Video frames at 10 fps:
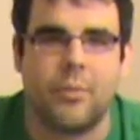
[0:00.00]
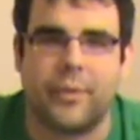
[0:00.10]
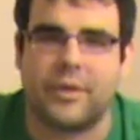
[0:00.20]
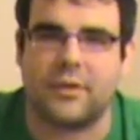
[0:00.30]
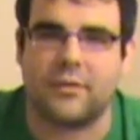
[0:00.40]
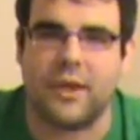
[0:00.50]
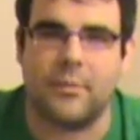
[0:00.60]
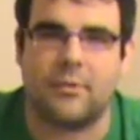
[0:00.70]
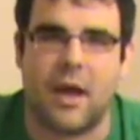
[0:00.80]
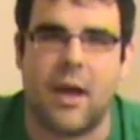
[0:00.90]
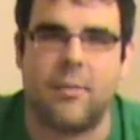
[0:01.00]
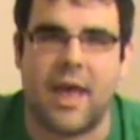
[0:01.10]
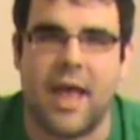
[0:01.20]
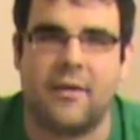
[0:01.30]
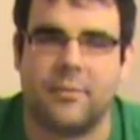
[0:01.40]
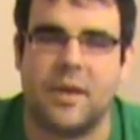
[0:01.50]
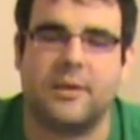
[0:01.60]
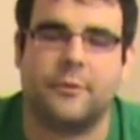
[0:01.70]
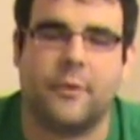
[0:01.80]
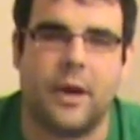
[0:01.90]
but at the same time they have
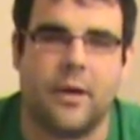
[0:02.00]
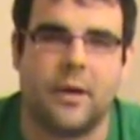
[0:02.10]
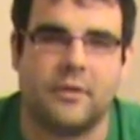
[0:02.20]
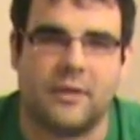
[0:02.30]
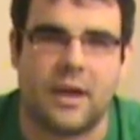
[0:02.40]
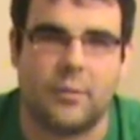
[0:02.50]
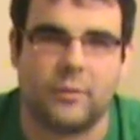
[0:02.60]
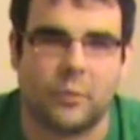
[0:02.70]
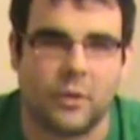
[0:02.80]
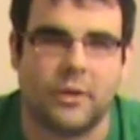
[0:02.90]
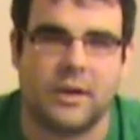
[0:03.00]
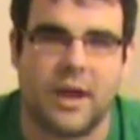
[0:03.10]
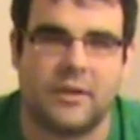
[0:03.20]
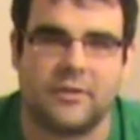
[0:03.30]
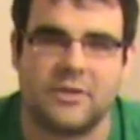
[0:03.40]
peaceful areas, and it was really nice.